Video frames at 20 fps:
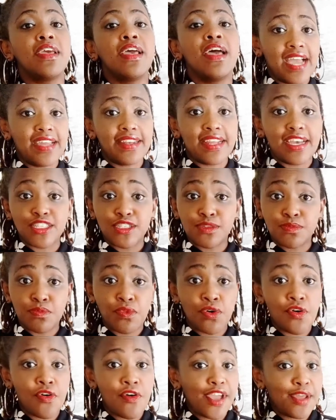and as
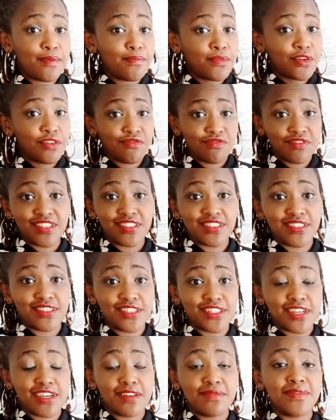more and more
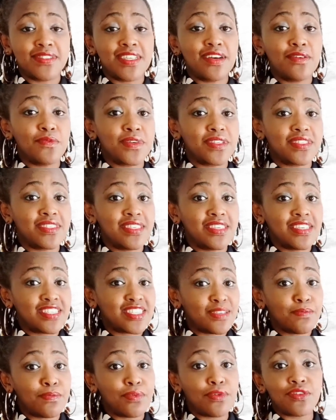research comes out, we're seeing it's
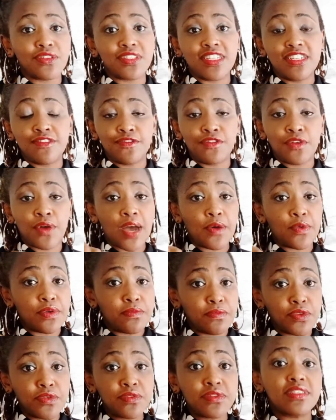important for our
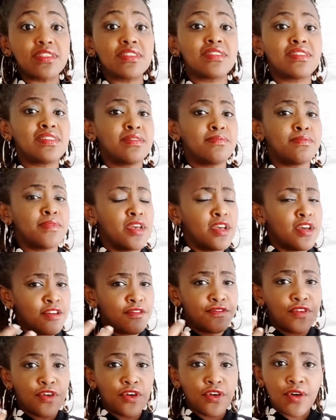immune system,
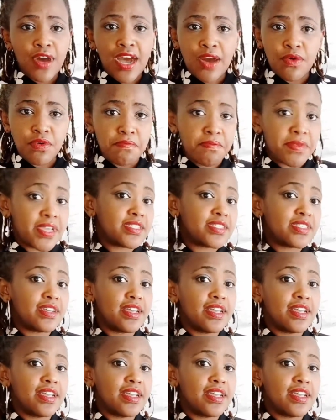for our mental